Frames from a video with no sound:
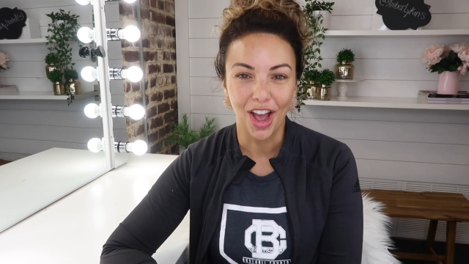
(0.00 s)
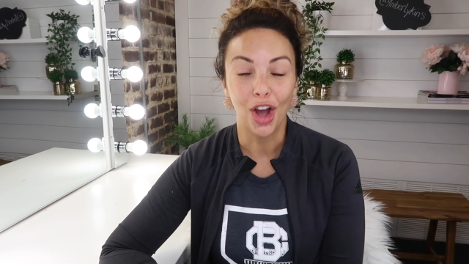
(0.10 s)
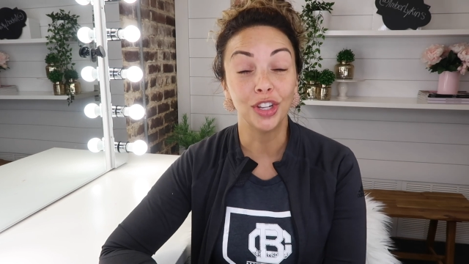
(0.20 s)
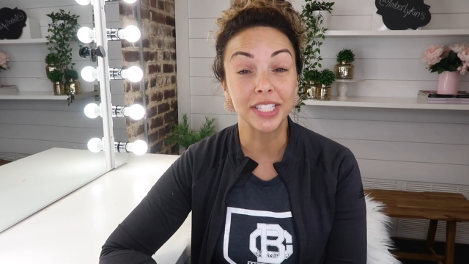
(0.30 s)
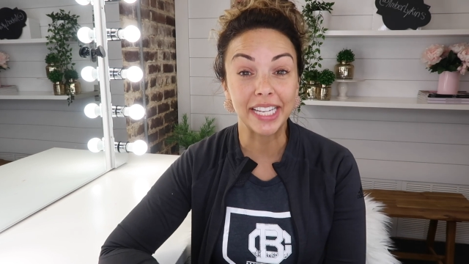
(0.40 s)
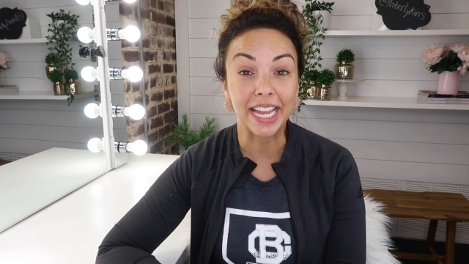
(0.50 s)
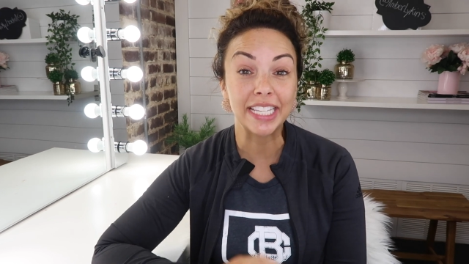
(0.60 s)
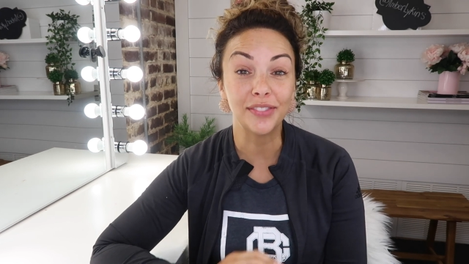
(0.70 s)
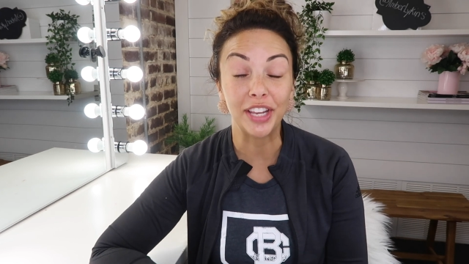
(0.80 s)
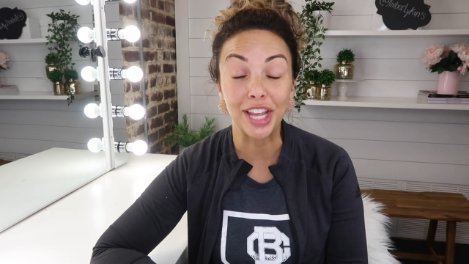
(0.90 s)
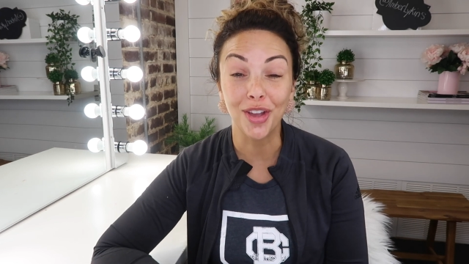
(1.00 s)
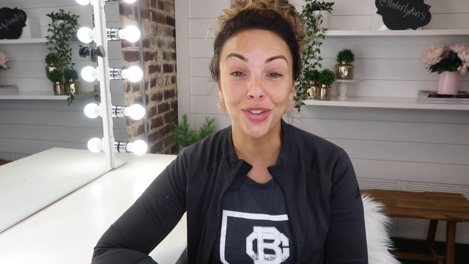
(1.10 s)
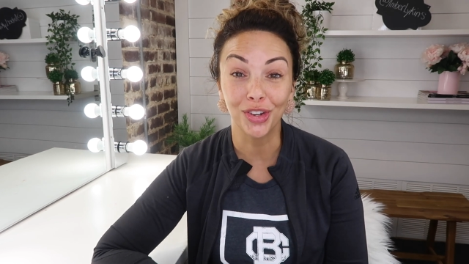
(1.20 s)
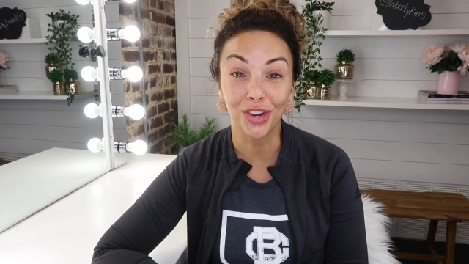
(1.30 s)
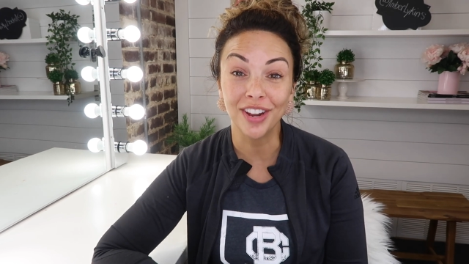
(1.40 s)
On today's video,
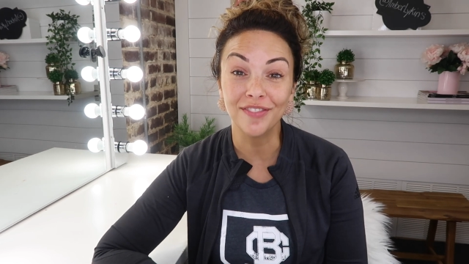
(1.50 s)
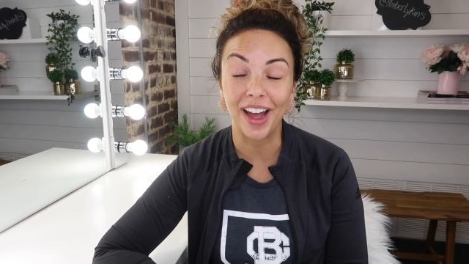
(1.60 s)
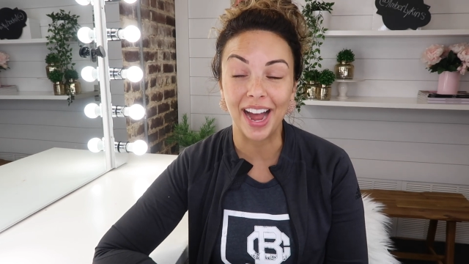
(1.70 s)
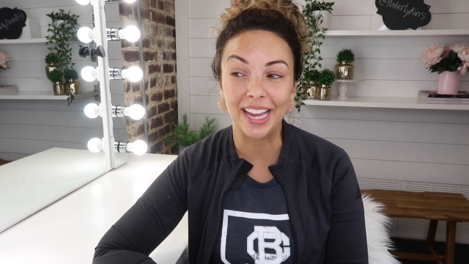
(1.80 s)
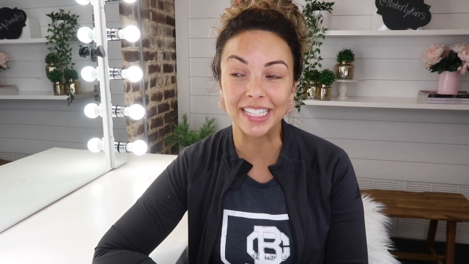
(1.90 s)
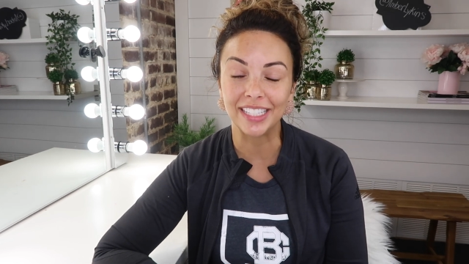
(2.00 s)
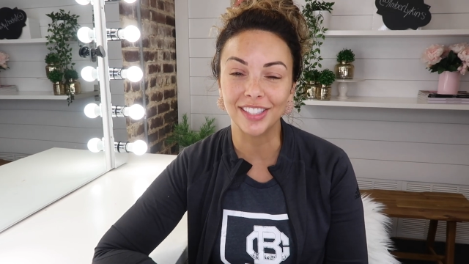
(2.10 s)
you're going to find